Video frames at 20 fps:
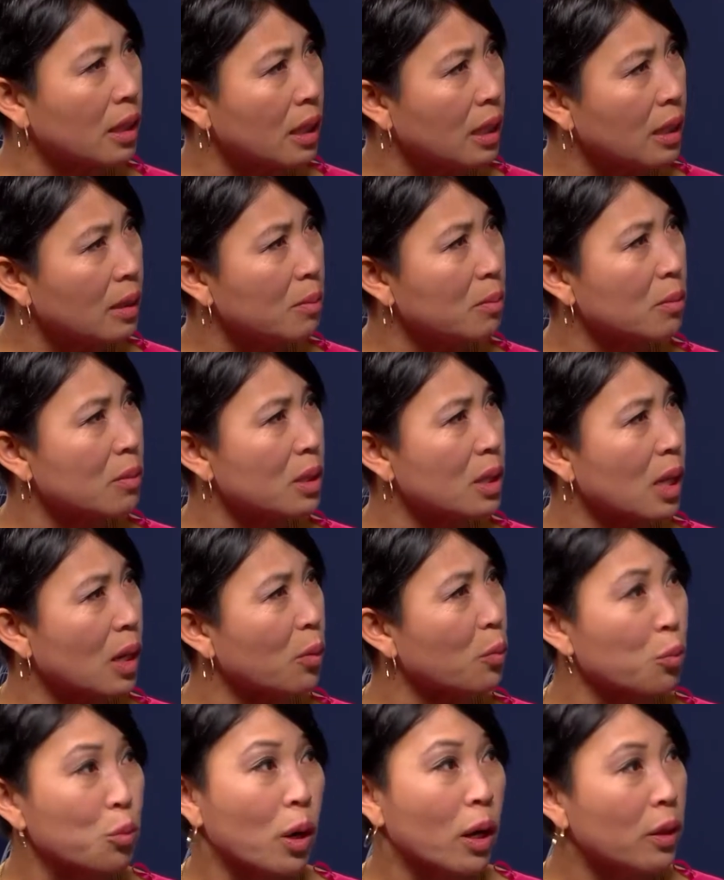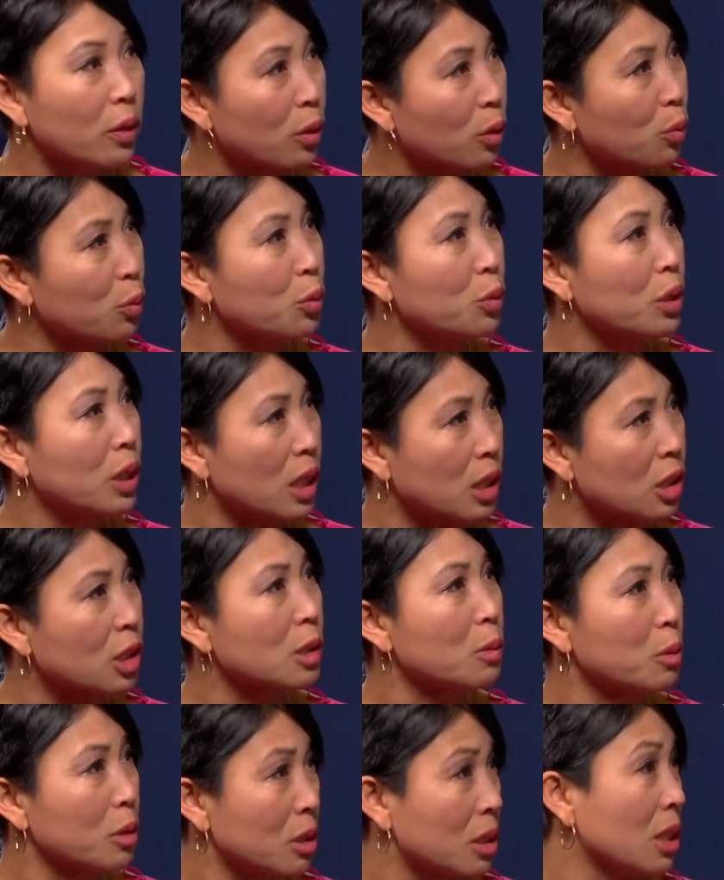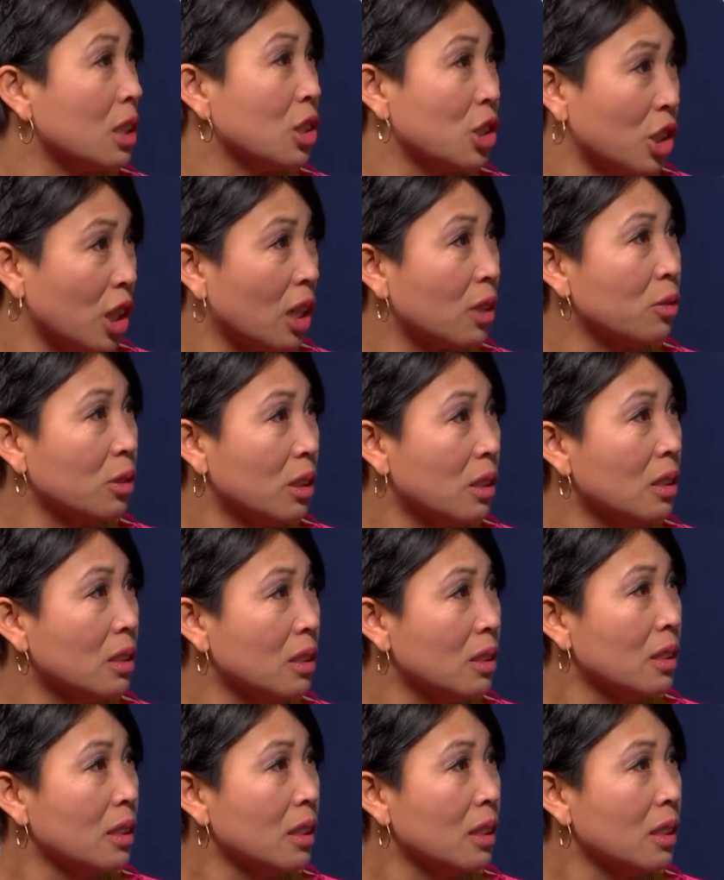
themes that run through customers in general?